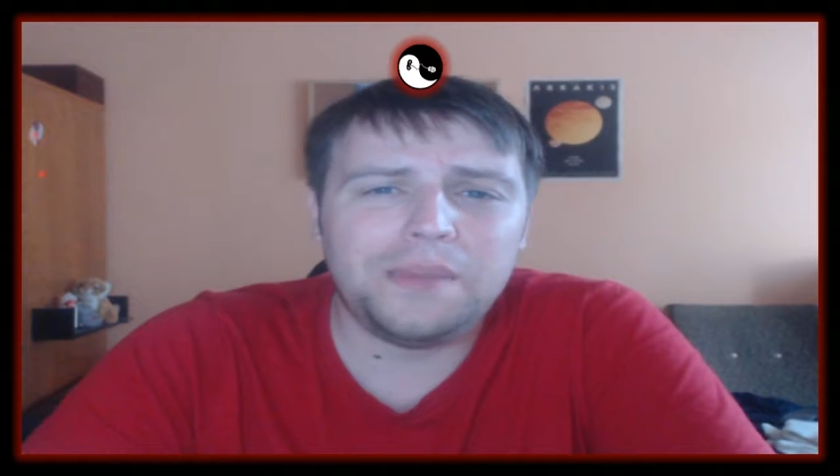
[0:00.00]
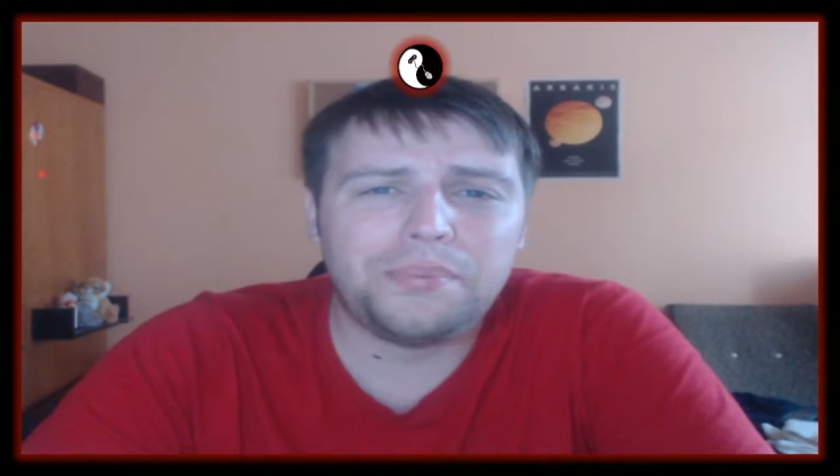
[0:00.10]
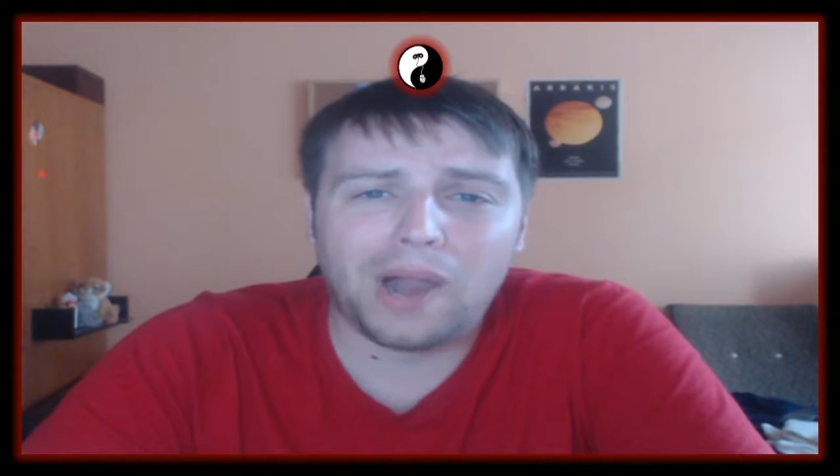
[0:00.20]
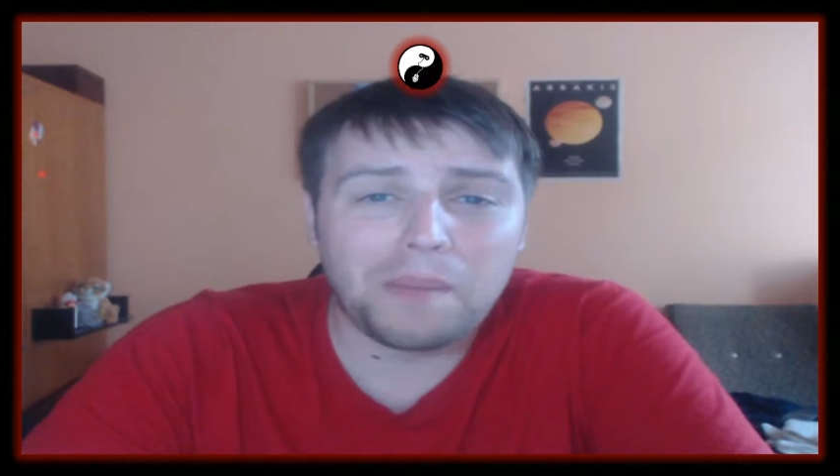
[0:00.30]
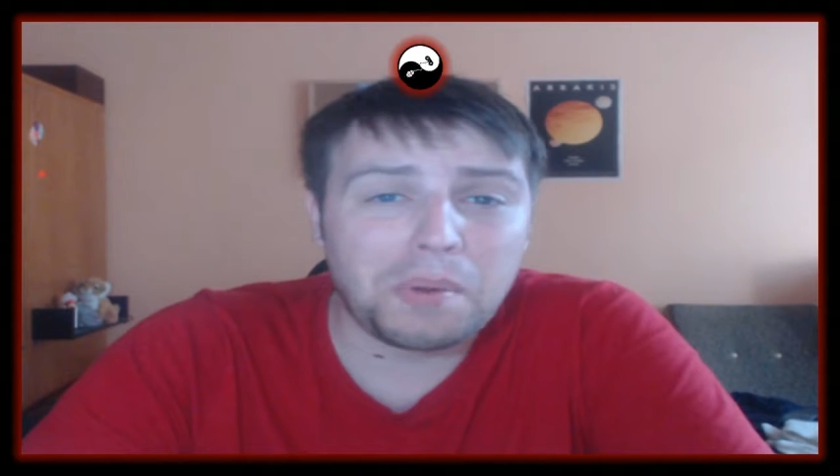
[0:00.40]

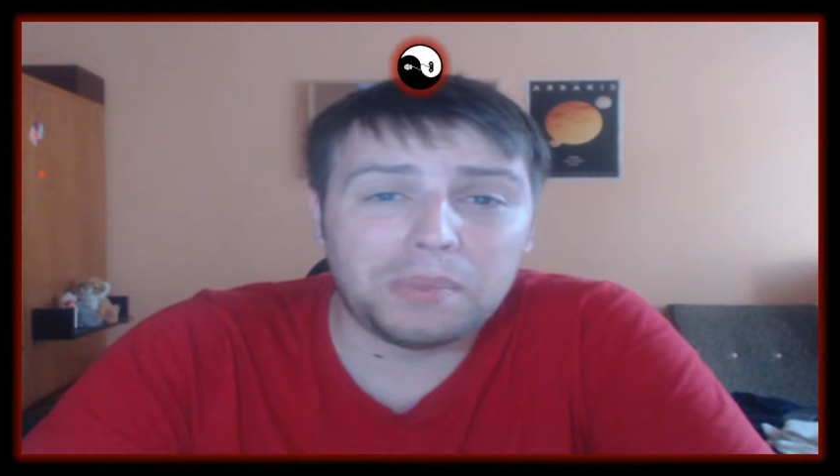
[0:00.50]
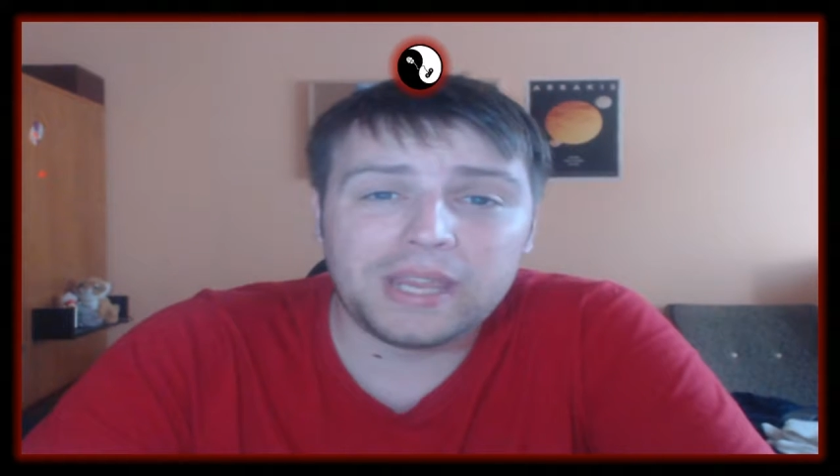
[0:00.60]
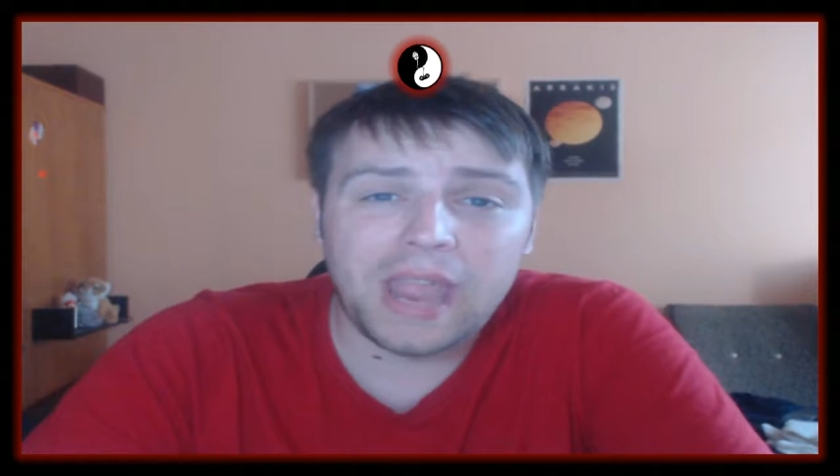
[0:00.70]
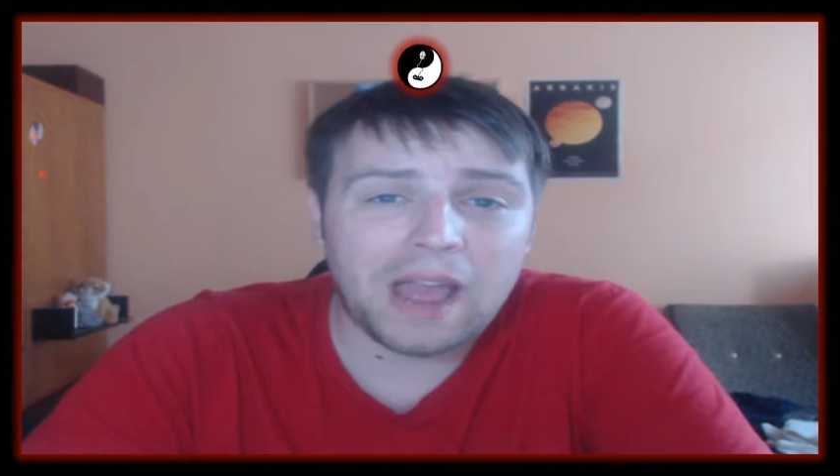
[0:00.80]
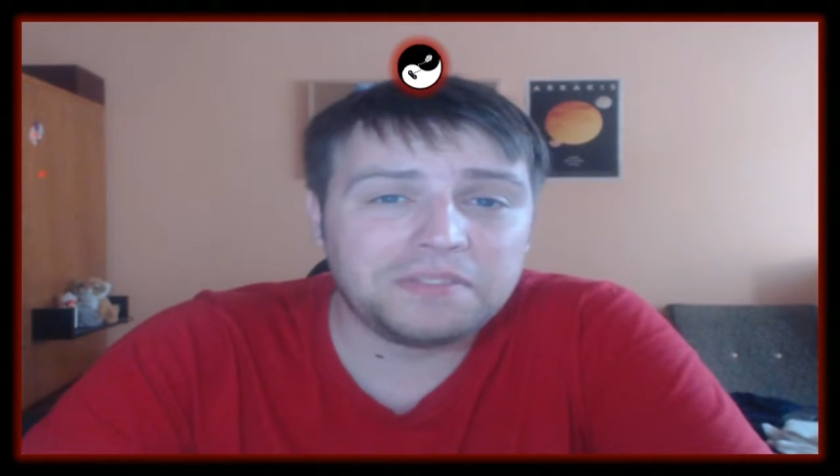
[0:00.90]

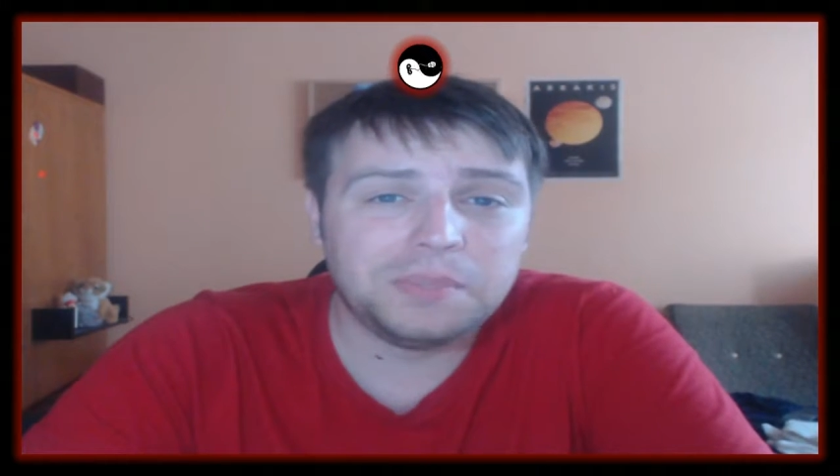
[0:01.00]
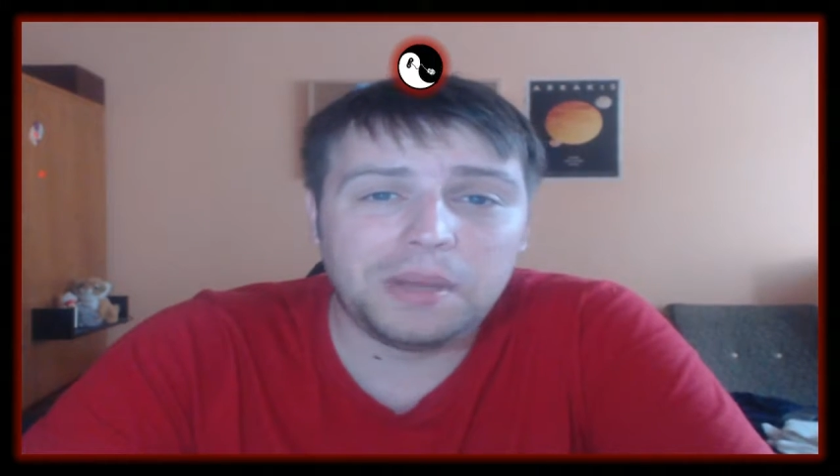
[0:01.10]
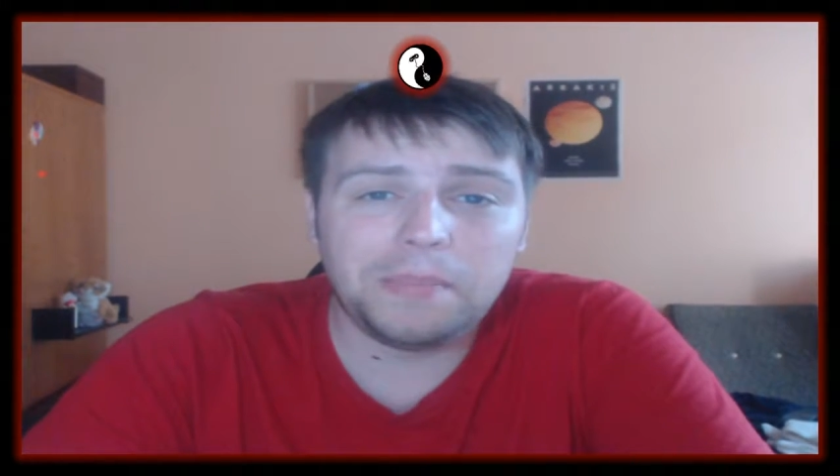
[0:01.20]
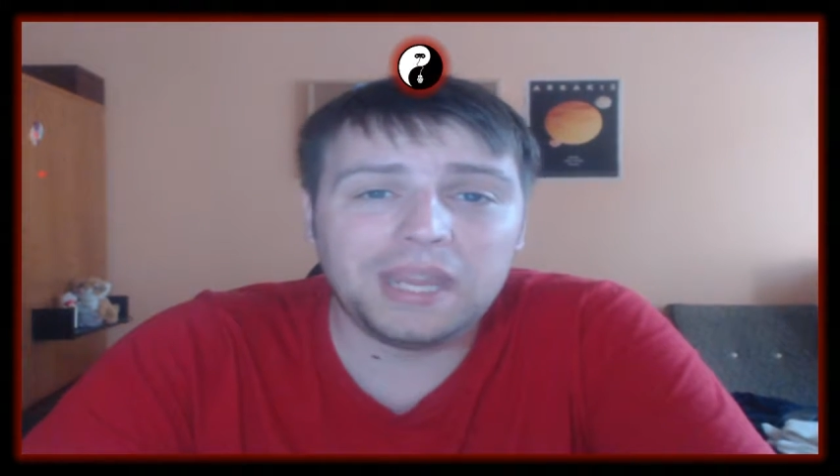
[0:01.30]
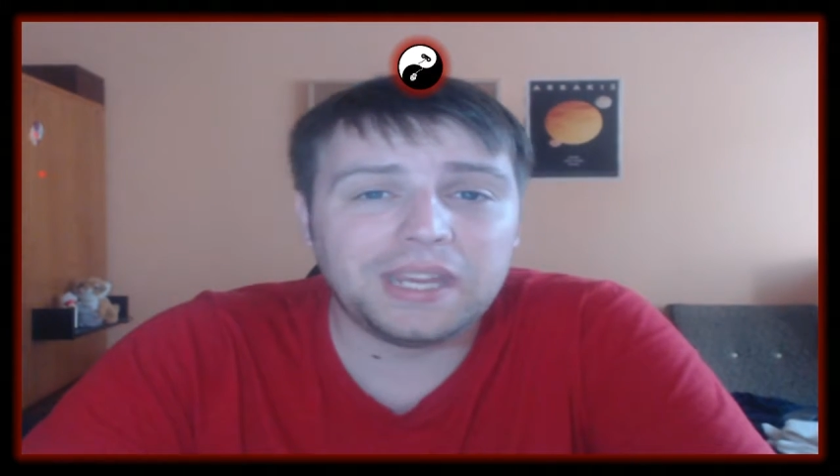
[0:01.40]
probably have to
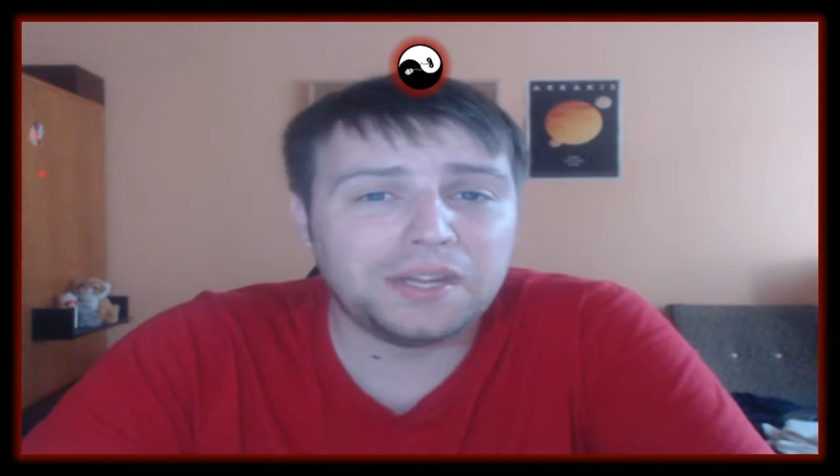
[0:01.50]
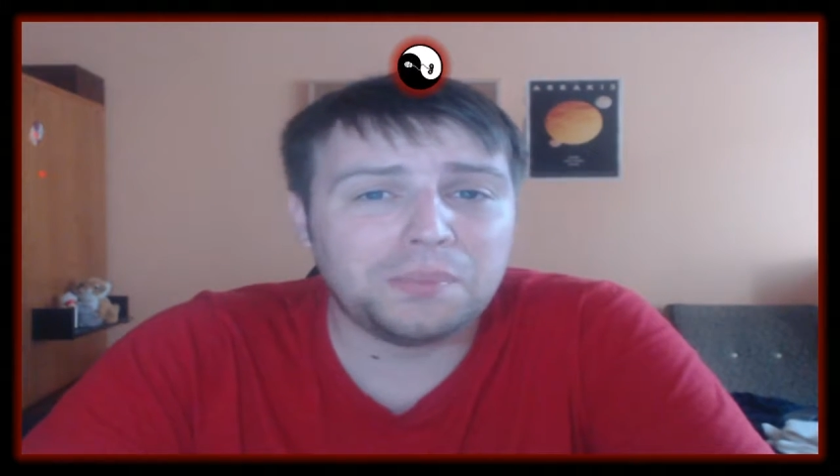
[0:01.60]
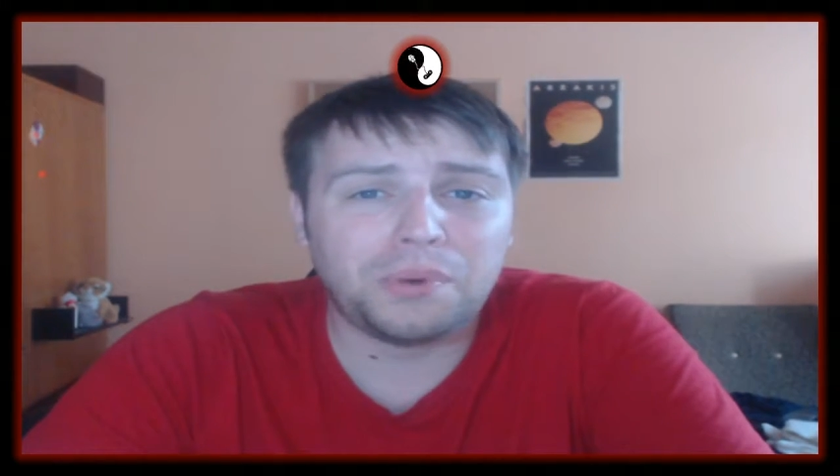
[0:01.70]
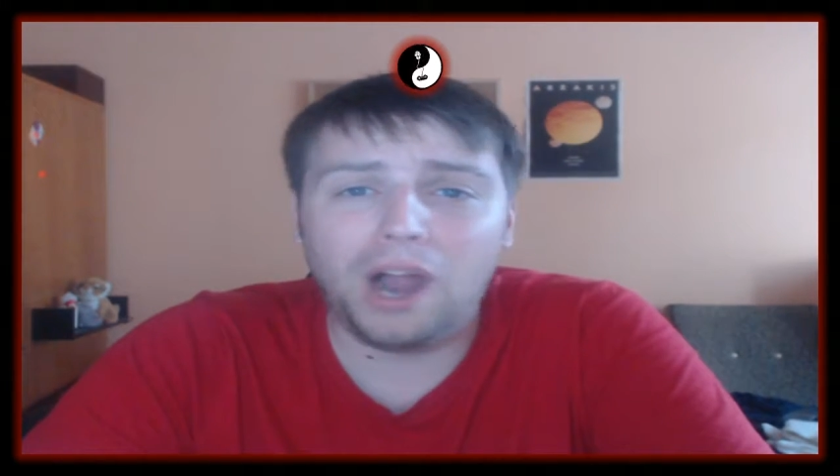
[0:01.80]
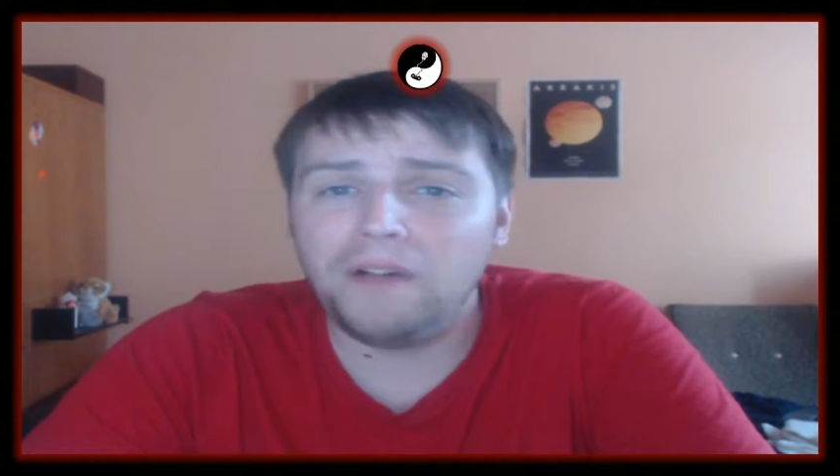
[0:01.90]
be making a
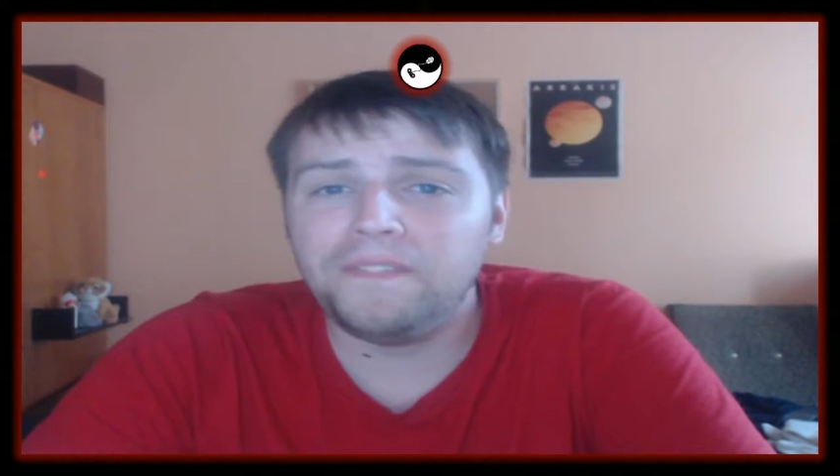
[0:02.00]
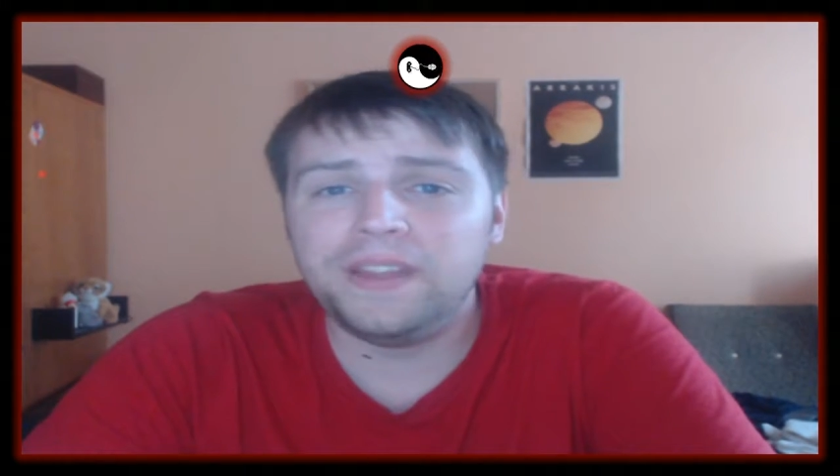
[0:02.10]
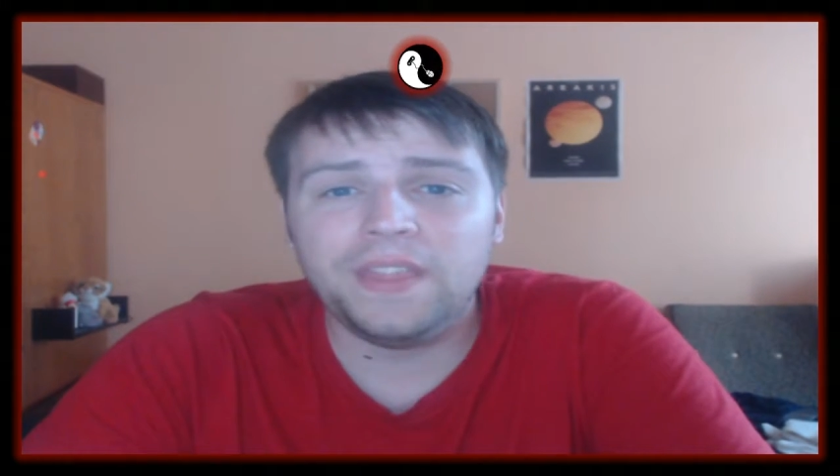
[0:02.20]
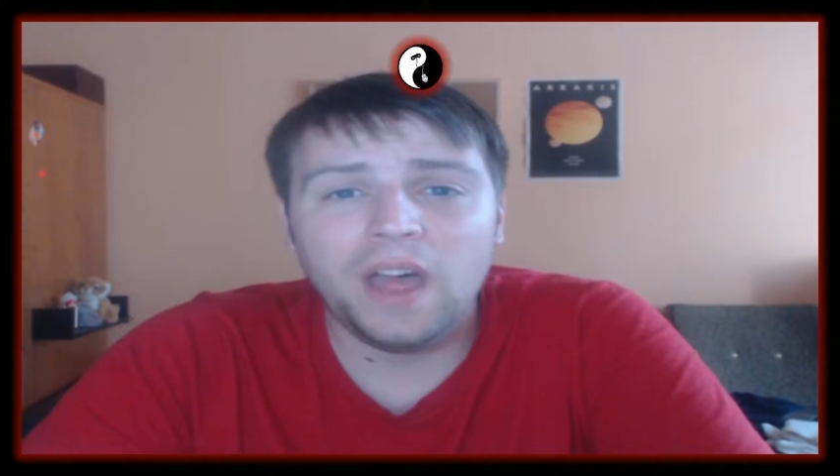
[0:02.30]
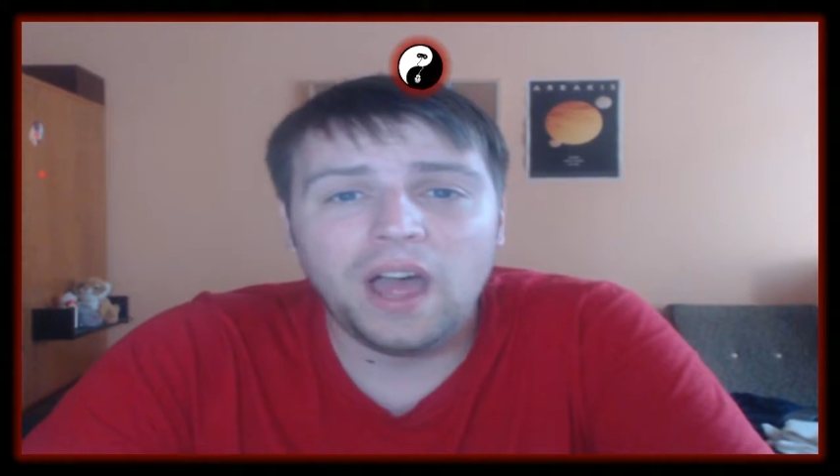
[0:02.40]

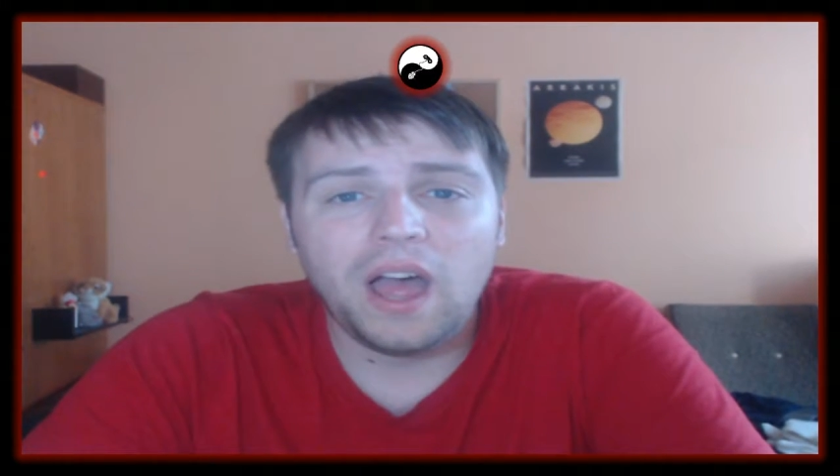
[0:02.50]
profit.